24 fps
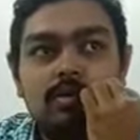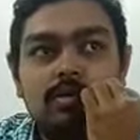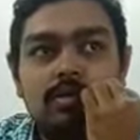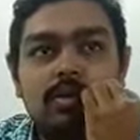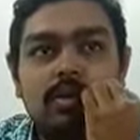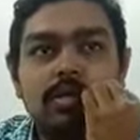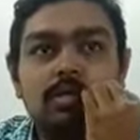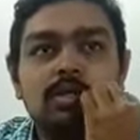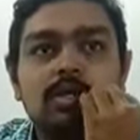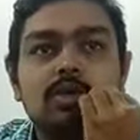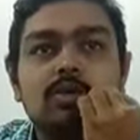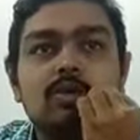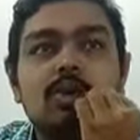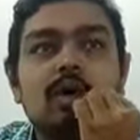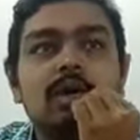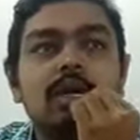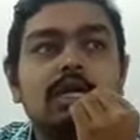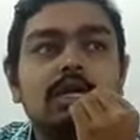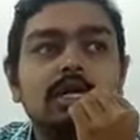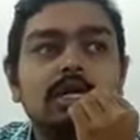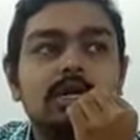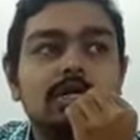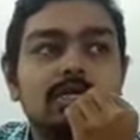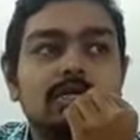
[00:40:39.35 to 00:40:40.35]
What is the
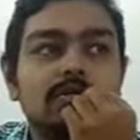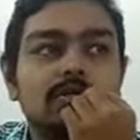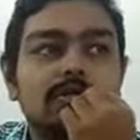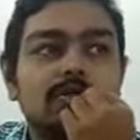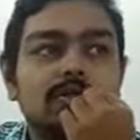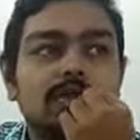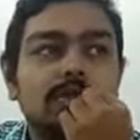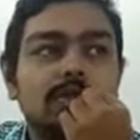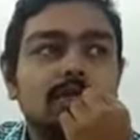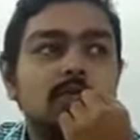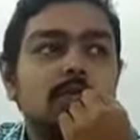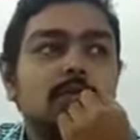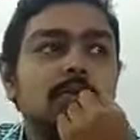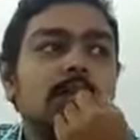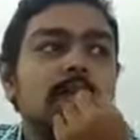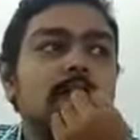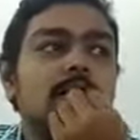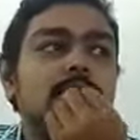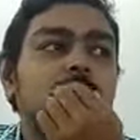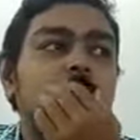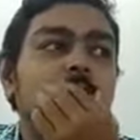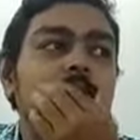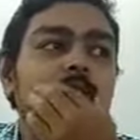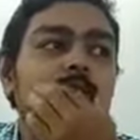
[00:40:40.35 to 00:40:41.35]
qualities? You should be
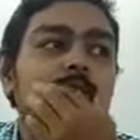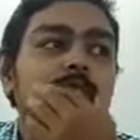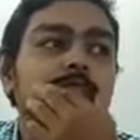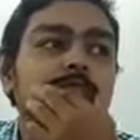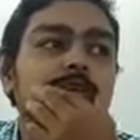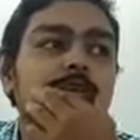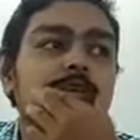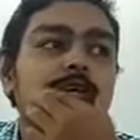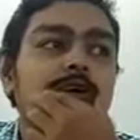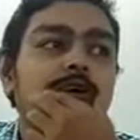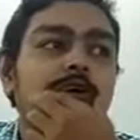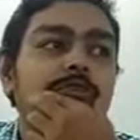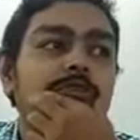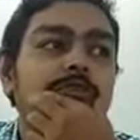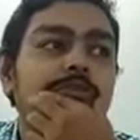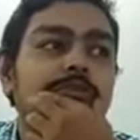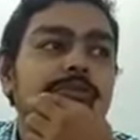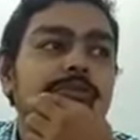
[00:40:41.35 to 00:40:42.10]
expert in the field of.